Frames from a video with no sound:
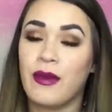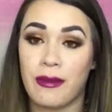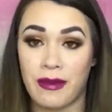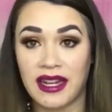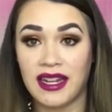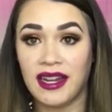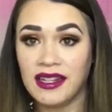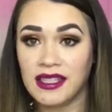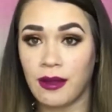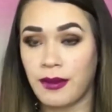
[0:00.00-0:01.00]
bit muddy,
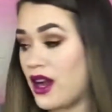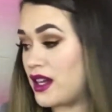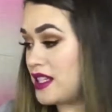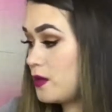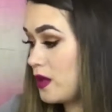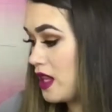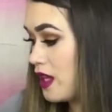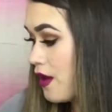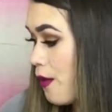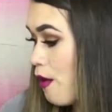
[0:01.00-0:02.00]
to be honest with
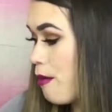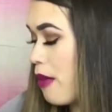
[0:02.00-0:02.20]
you.